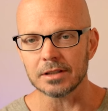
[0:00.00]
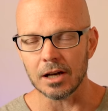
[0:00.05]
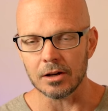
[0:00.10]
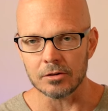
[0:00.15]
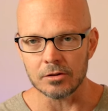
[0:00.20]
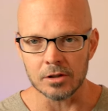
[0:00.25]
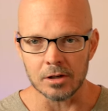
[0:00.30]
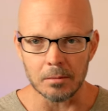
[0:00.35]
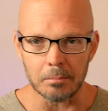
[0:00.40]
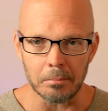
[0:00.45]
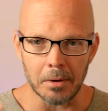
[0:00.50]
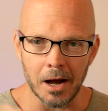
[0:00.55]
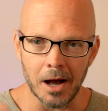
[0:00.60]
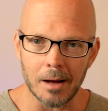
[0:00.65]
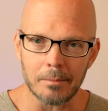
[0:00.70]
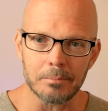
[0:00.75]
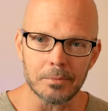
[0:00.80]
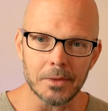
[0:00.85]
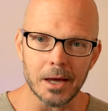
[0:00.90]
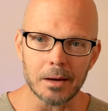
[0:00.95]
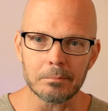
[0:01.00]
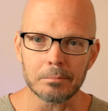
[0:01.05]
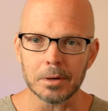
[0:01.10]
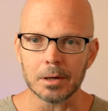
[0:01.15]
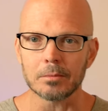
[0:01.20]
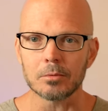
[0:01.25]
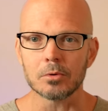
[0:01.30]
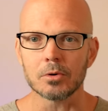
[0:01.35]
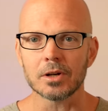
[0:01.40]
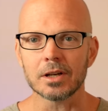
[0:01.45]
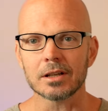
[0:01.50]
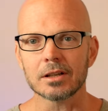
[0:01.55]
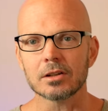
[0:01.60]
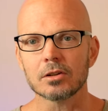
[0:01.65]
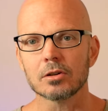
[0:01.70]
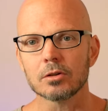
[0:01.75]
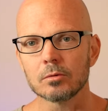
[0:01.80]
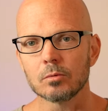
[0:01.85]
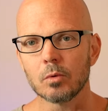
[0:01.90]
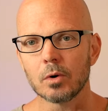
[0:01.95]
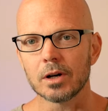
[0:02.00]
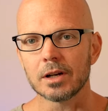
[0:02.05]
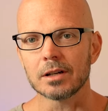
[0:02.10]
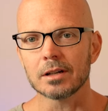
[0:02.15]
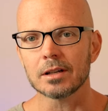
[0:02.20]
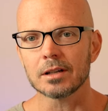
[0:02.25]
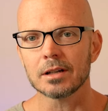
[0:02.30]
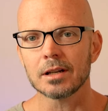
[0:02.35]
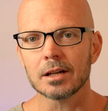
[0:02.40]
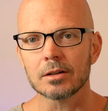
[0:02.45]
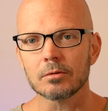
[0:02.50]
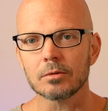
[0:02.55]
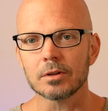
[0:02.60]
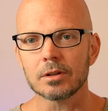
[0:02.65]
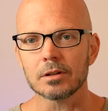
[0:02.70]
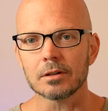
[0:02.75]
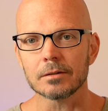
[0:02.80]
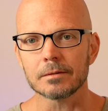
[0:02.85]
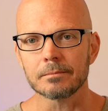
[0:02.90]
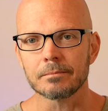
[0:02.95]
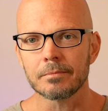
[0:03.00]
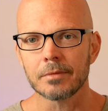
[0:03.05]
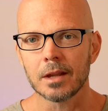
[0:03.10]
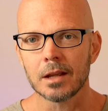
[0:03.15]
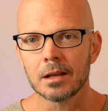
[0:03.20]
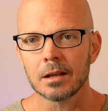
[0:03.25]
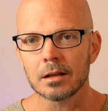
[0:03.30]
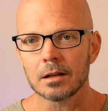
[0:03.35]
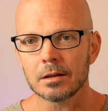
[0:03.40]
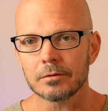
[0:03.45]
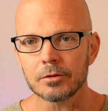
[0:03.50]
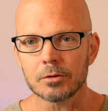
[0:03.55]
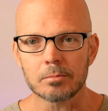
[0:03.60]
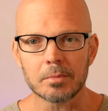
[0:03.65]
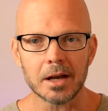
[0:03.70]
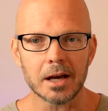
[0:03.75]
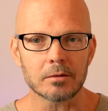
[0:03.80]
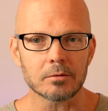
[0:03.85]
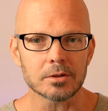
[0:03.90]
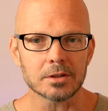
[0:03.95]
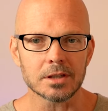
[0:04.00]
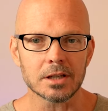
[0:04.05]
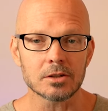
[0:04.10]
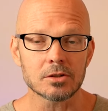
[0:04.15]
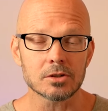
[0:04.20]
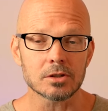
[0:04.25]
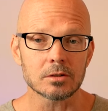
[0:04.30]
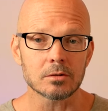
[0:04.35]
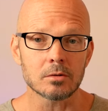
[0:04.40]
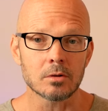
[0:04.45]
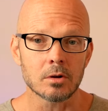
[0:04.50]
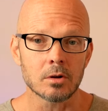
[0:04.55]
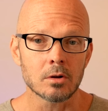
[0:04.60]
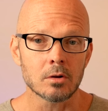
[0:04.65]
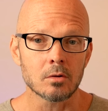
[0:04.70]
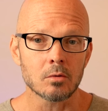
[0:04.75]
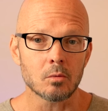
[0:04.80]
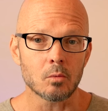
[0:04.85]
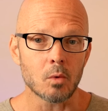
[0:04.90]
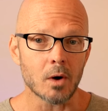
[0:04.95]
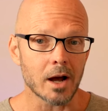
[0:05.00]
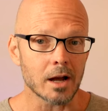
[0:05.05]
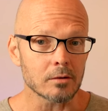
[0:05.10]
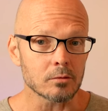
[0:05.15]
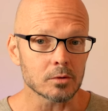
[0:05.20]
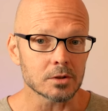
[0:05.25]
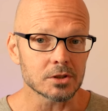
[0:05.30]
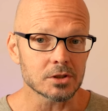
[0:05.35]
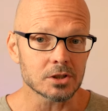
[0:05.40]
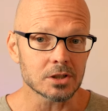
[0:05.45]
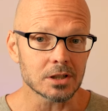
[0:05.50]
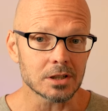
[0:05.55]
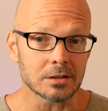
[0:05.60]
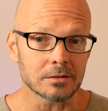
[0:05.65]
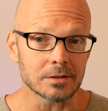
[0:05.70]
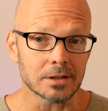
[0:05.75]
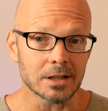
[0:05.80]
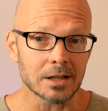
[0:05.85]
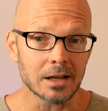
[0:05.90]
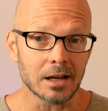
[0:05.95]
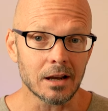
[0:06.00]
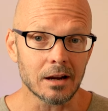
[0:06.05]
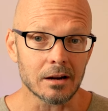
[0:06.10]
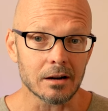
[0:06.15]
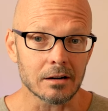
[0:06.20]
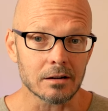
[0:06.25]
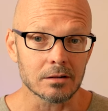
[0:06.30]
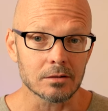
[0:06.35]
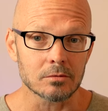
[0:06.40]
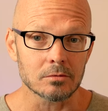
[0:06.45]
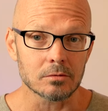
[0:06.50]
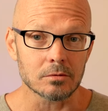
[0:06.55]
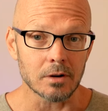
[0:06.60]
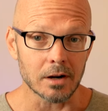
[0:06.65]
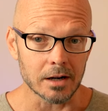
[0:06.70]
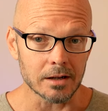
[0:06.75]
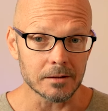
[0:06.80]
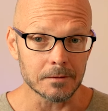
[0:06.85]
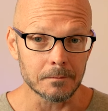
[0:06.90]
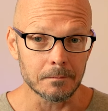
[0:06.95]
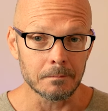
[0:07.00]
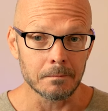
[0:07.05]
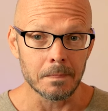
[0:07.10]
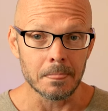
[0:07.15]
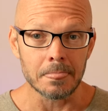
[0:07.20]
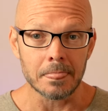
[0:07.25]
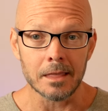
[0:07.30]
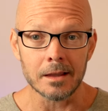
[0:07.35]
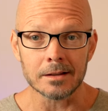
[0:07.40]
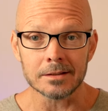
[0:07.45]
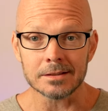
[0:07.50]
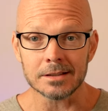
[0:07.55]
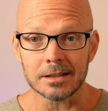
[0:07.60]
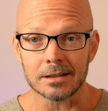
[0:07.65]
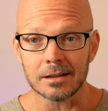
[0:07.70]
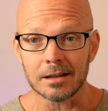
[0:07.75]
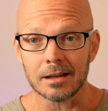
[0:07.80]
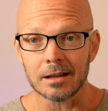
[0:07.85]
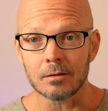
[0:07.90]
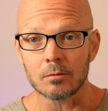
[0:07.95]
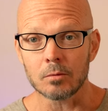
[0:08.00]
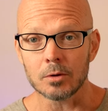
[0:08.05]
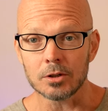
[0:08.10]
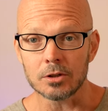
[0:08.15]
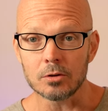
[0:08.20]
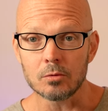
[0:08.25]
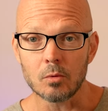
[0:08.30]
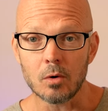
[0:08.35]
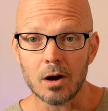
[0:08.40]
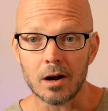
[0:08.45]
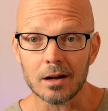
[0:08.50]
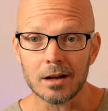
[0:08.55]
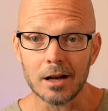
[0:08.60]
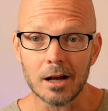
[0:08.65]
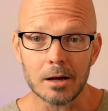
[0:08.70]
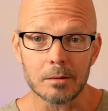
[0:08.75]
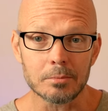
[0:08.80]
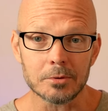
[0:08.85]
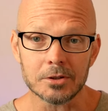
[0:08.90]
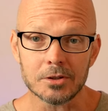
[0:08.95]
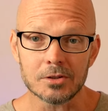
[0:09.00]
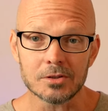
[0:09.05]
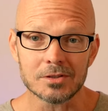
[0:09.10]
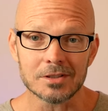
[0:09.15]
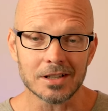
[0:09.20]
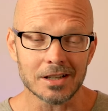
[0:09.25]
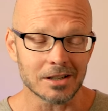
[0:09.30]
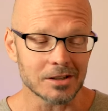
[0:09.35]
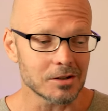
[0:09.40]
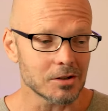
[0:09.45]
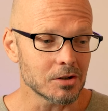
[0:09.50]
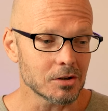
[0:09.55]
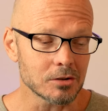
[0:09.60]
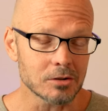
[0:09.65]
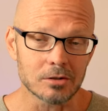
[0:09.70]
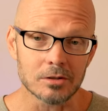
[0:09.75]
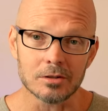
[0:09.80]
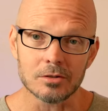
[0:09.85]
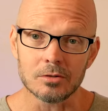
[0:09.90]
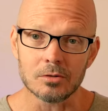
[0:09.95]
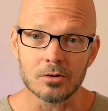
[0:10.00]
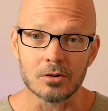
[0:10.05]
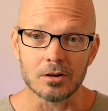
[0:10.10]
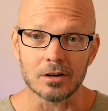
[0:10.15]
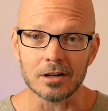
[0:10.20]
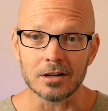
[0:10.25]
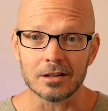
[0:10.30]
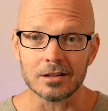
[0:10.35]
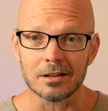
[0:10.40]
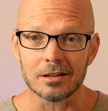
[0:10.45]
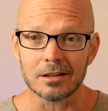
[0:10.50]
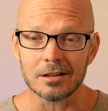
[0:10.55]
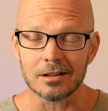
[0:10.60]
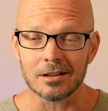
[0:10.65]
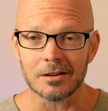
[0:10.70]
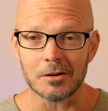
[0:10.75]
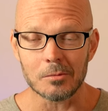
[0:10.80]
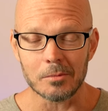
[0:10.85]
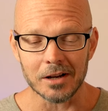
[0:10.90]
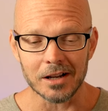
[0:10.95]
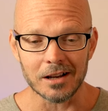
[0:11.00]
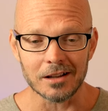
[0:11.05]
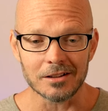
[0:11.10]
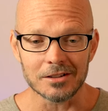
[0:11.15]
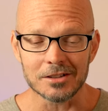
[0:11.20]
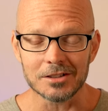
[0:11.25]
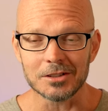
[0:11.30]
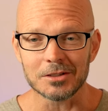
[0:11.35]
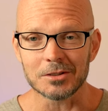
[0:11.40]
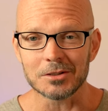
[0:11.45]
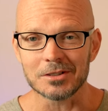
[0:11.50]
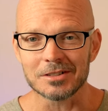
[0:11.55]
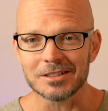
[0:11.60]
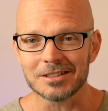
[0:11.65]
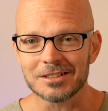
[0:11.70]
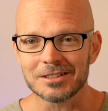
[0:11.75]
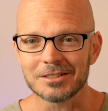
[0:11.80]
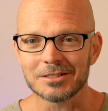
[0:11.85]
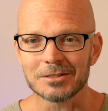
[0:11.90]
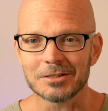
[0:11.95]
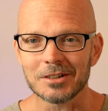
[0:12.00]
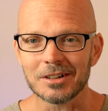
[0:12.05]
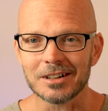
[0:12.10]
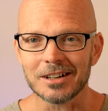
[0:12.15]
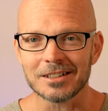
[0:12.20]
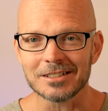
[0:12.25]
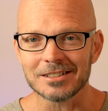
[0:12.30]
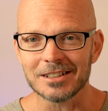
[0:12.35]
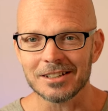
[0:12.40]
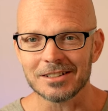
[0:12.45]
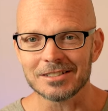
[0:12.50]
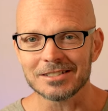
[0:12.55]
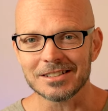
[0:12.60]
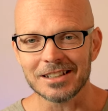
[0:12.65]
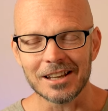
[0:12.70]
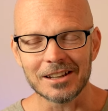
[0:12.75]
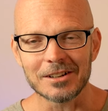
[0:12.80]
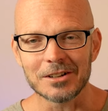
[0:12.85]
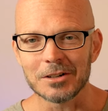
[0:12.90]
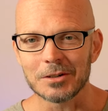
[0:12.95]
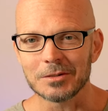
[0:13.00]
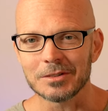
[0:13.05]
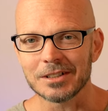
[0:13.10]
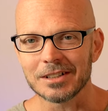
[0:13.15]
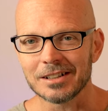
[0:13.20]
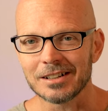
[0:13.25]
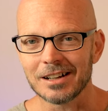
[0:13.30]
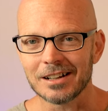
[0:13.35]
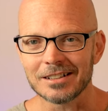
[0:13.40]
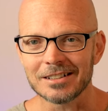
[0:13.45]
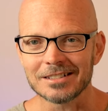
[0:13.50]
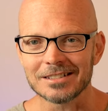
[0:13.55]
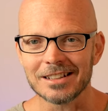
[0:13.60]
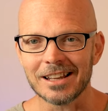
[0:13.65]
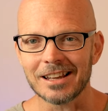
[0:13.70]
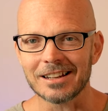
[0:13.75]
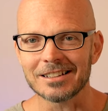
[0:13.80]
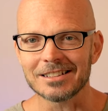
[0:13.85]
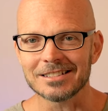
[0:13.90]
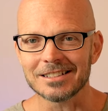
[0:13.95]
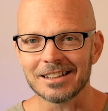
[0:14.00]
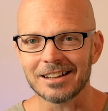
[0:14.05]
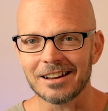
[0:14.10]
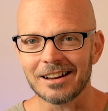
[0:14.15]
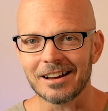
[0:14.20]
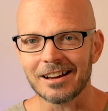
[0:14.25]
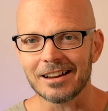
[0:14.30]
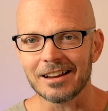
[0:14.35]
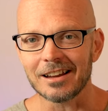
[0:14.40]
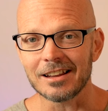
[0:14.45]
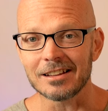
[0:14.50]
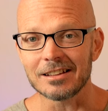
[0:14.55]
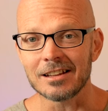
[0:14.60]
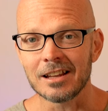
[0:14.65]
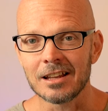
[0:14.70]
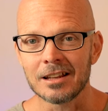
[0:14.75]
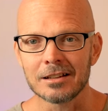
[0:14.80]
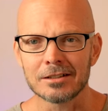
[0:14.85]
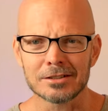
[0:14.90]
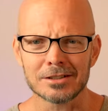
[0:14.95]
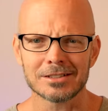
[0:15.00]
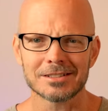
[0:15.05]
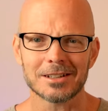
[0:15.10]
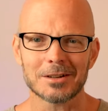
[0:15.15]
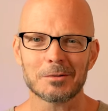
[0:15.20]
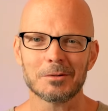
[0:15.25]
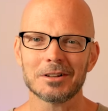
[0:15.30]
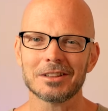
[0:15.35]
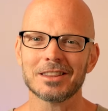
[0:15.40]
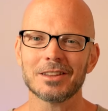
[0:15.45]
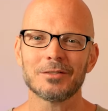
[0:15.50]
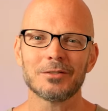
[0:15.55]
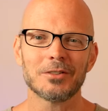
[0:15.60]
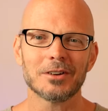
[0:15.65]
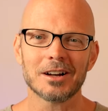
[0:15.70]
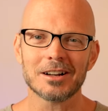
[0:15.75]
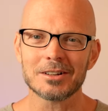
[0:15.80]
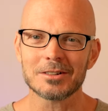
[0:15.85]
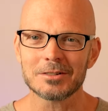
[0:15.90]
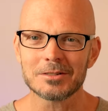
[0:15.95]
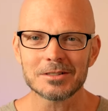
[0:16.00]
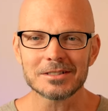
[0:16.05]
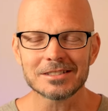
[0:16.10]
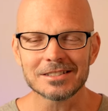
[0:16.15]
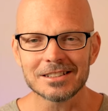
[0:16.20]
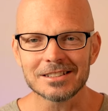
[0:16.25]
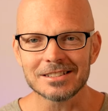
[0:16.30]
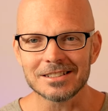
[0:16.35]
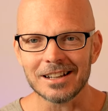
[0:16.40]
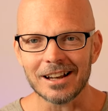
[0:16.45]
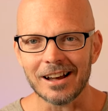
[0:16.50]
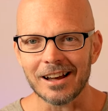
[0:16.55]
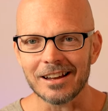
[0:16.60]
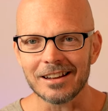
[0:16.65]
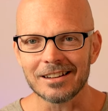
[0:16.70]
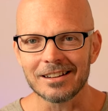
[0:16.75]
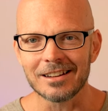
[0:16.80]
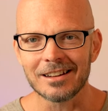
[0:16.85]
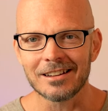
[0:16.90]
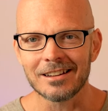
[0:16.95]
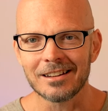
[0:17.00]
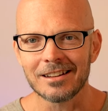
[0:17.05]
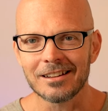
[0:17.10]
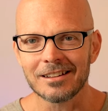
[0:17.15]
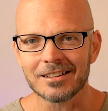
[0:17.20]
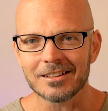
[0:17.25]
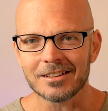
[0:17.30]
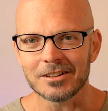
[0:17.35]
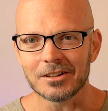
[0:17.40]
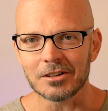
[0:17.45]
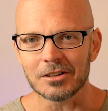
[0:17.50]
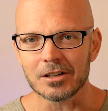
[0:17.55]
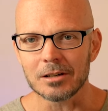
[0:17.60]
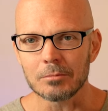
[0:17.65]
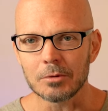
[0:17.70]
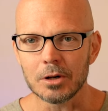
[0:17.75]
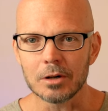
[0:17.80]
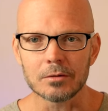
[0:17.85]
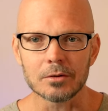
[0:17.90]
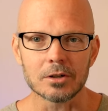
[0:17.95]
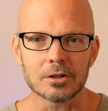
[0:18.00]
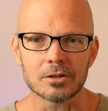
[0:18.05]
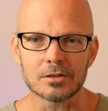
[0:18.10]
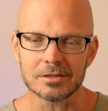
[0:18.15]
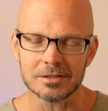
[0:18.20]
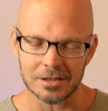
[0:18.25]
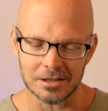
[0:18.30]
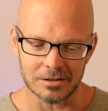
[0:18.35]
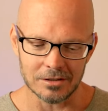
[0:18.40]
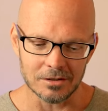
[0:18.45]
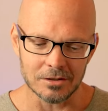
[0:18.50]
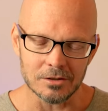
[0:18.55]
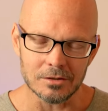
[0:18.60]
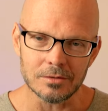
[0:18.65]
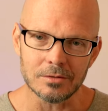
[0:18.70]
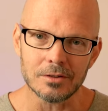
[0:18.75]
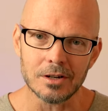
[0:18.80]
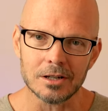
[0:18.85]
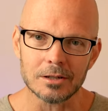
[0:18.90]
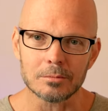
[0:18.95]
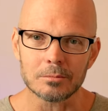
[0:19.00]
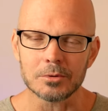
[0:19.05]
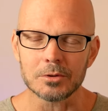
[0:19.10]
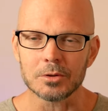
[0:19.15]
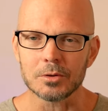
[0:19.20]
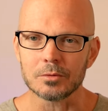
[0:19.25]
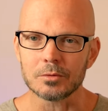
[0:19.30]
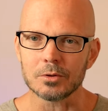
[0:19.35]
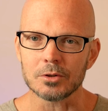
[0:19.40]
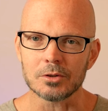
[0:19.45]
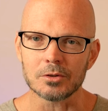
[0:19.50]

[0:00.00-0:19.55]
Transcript: How are you going to pop that bubble and get her wanting to connect with you? If you're bad with tension, why would she even care, right? See, when you walk up and you say, you know, you're a dork, oh my God, look at you, you're such a dork. I saw you standing over here and I just had to say hi. And she's like, what the fuck? Who is this guy? You know, coming over, you say, you know, you're fucking beautiful.